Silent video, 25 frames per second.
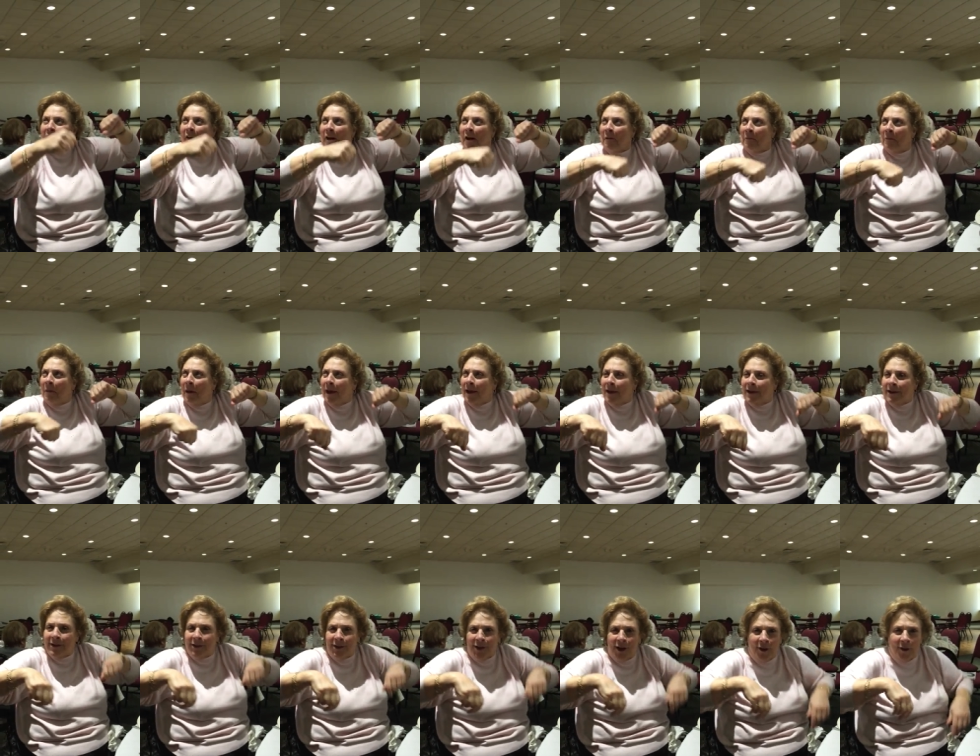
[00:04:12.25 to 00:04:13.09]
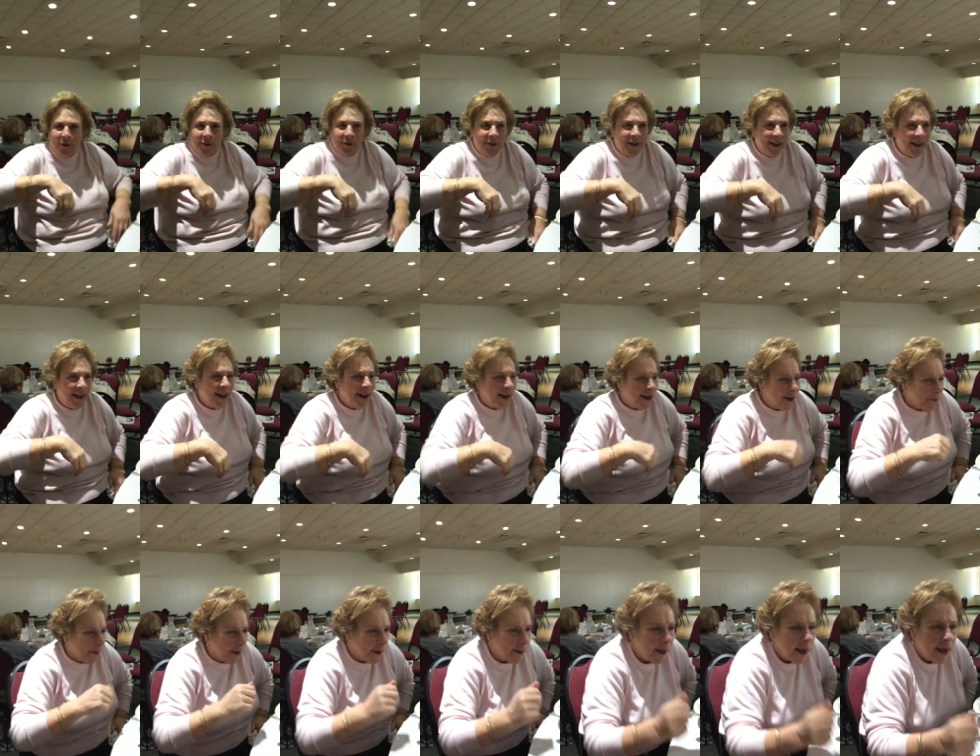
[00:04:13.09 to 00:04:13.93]
barbeds. So
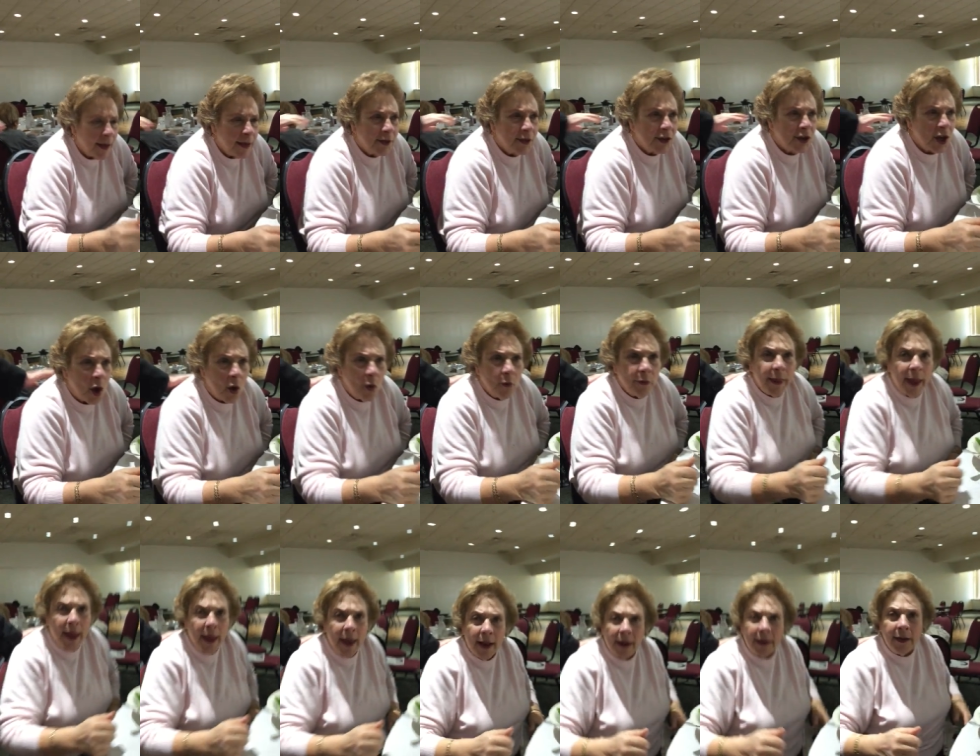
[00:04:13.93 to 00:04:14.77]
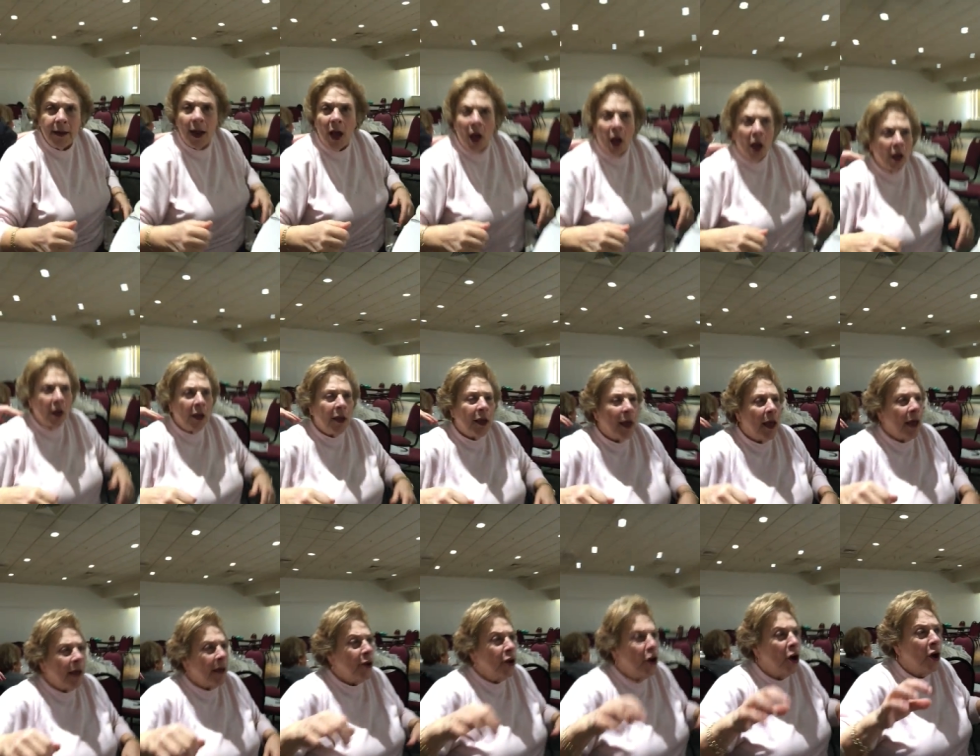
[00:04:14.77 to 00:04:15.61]
anyway. So then,
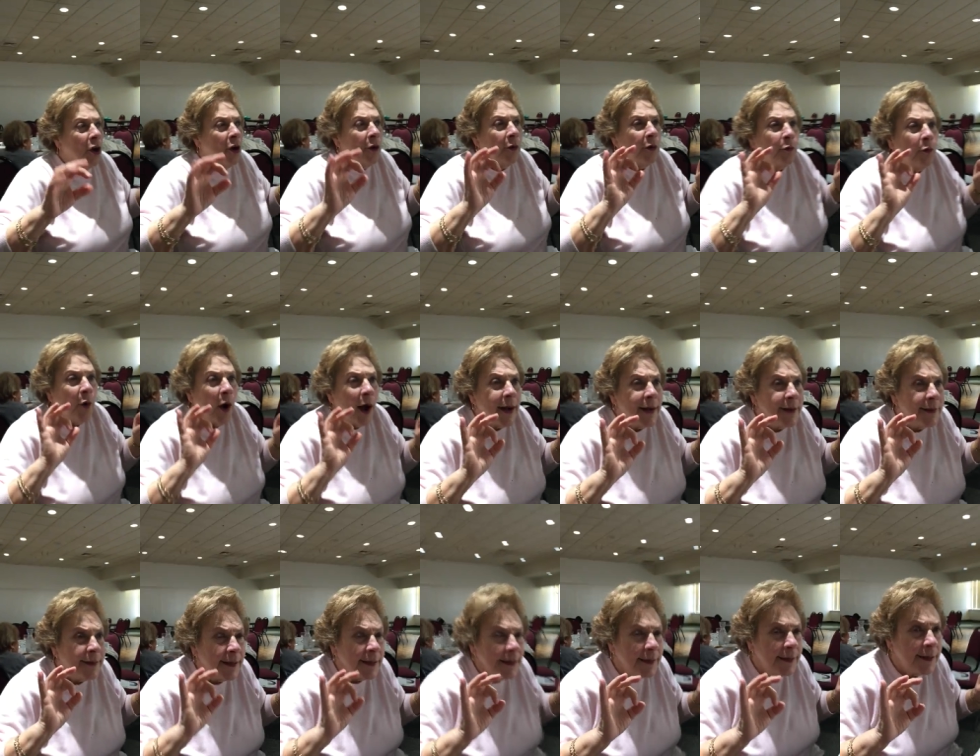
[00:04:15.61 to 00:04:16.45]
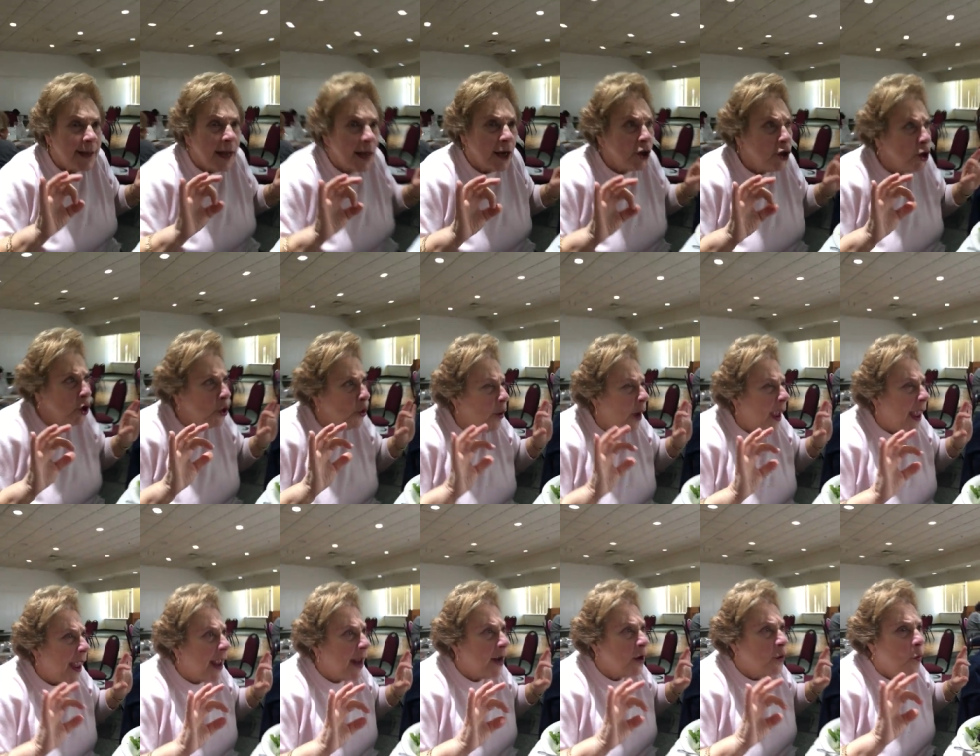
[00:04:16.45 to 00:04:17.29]
your rice is done. You
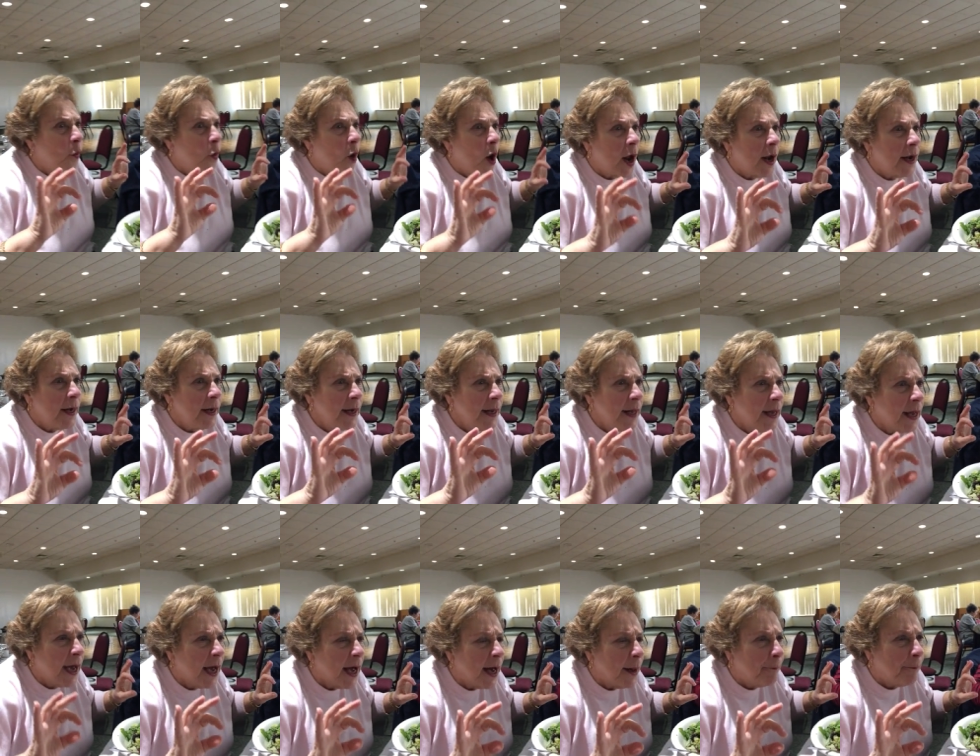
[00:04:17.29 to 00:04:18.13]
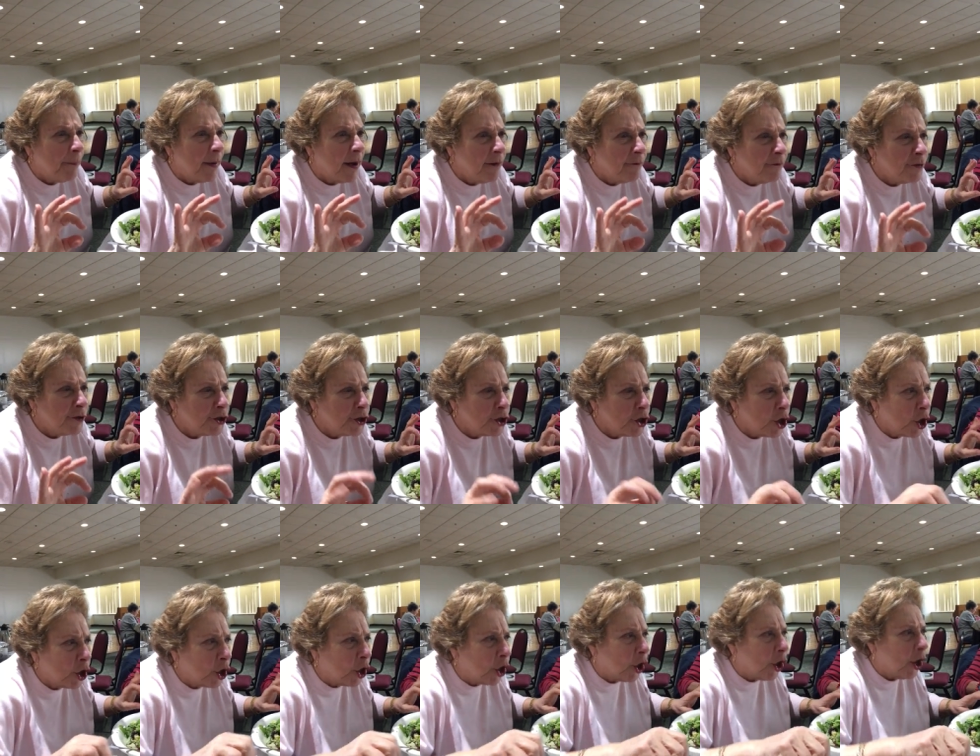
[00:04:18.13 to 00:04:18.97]
add one cup of
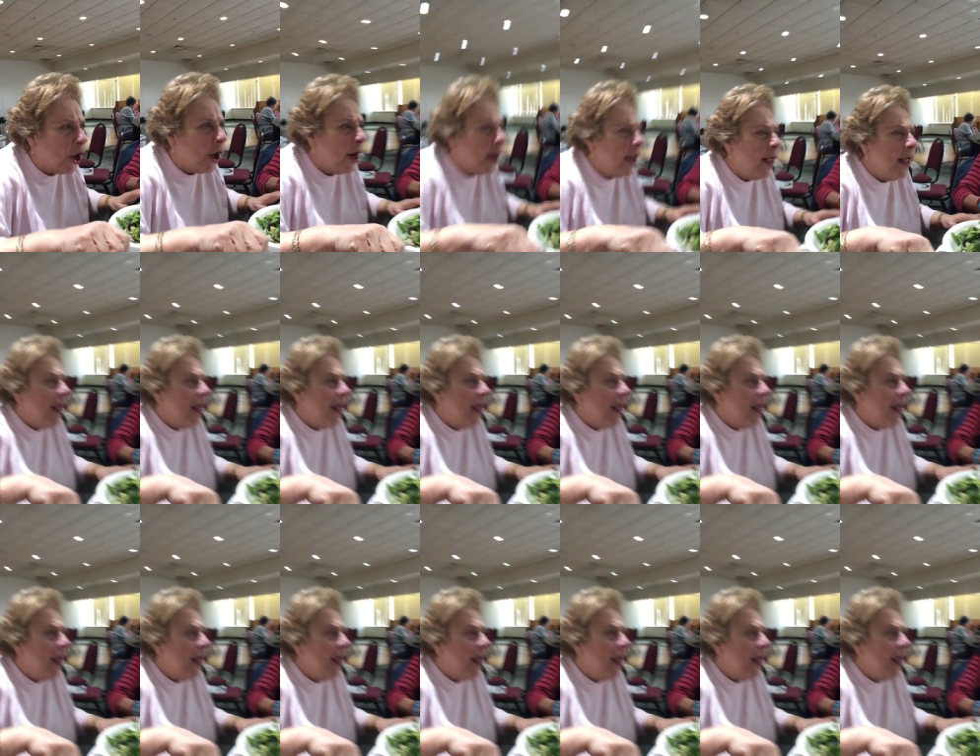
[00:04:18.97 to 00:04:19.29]
sugar.